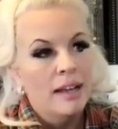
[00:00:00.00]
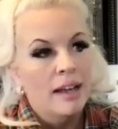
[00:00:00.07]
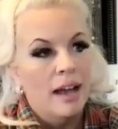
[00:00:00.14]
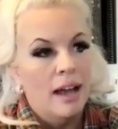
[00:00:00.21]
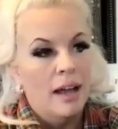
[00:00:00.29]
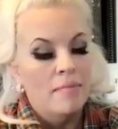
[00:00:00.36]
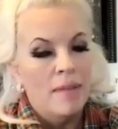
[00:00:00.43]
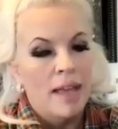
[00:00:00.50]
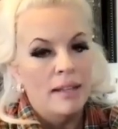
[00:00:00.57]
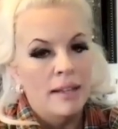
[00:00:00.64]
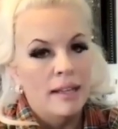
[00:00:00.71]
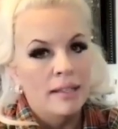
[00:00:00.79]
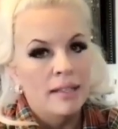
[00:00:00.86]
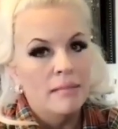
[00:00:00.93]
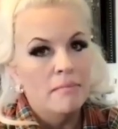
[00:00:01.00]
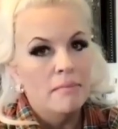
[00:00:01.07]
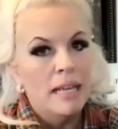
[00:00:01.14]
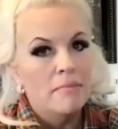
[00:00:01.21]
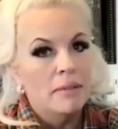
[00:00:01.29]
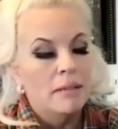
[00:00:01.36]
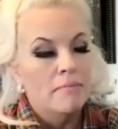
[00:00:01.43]
And some
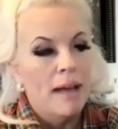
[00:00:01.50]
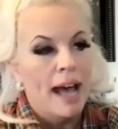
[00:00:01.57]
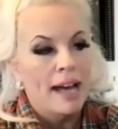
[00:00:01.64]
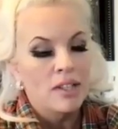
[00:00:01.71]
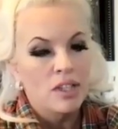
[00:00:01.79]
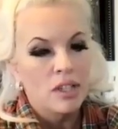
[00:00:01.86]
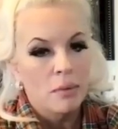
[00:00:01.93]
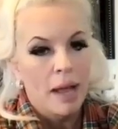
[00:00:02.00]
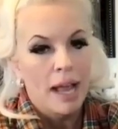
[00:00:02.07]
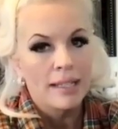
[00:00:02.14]
people passed away,